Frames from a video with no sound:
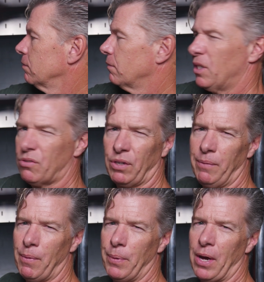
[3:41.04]
it's really
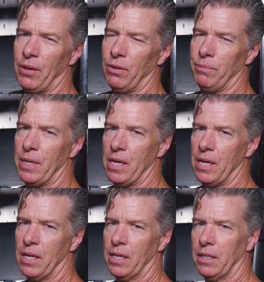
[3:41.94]
been bothering me
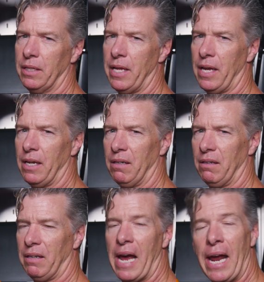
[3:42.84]
that
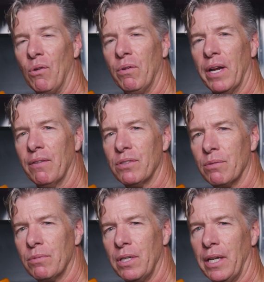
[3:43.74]
I don't have
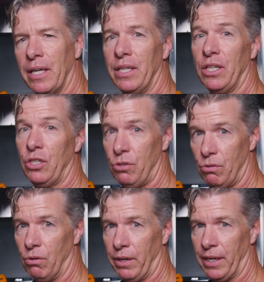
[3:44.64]
something and that you
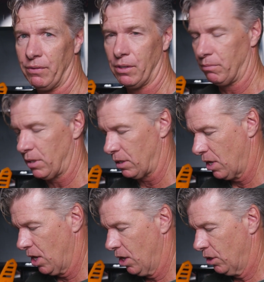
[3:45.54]
don't have something.
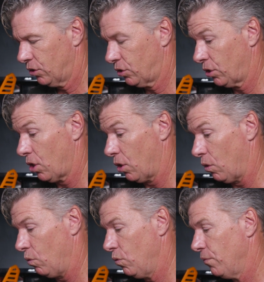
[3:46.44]

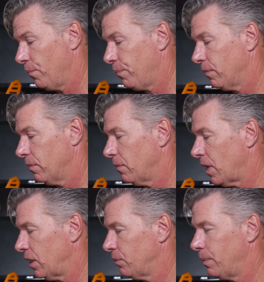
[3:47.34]
So
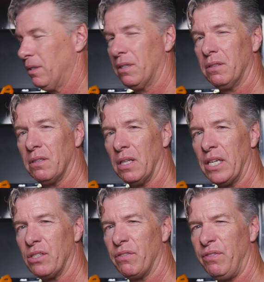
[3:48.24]
I spent the
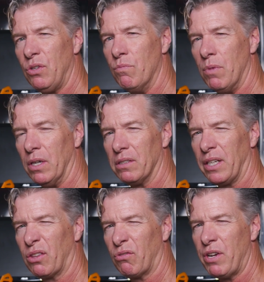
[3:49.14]
last few months,
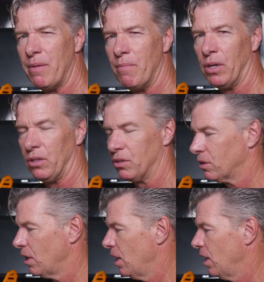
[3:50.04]
3 months,
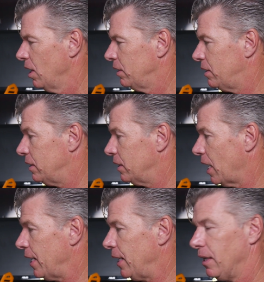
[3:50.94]

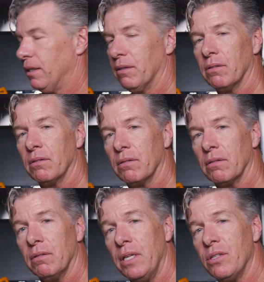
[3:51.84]
designing
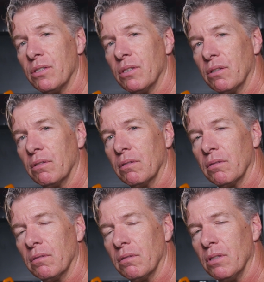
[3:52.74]
the
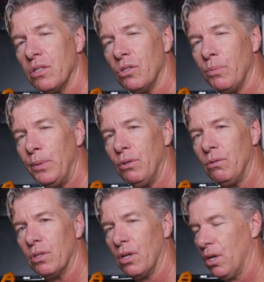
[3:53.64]

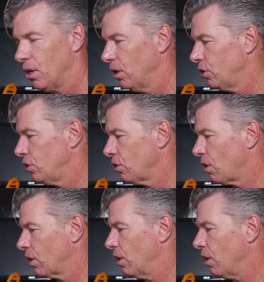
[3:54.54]
Superduked
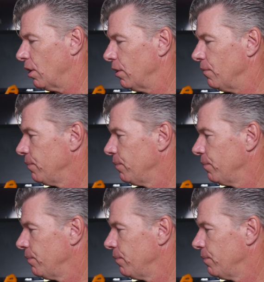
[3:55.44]
Shark Guard.